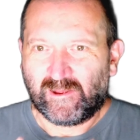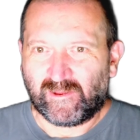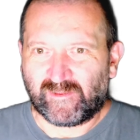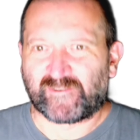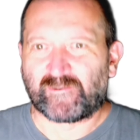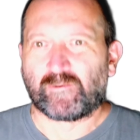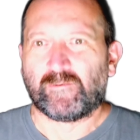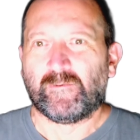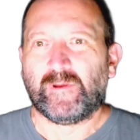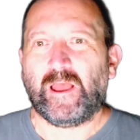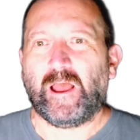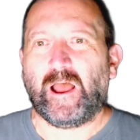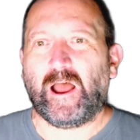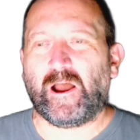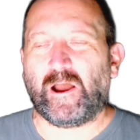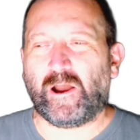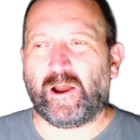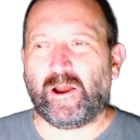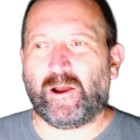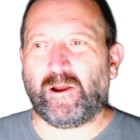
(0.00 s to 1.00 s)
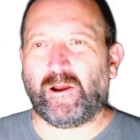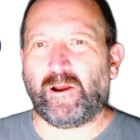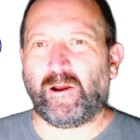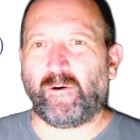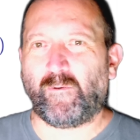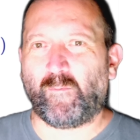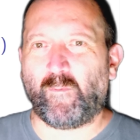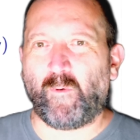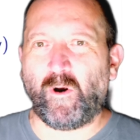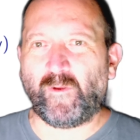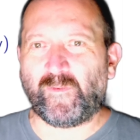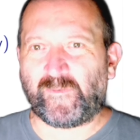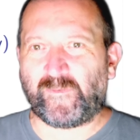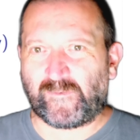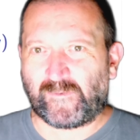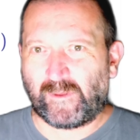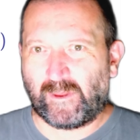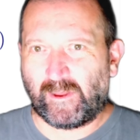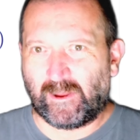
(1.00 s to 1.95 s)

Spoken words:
So, what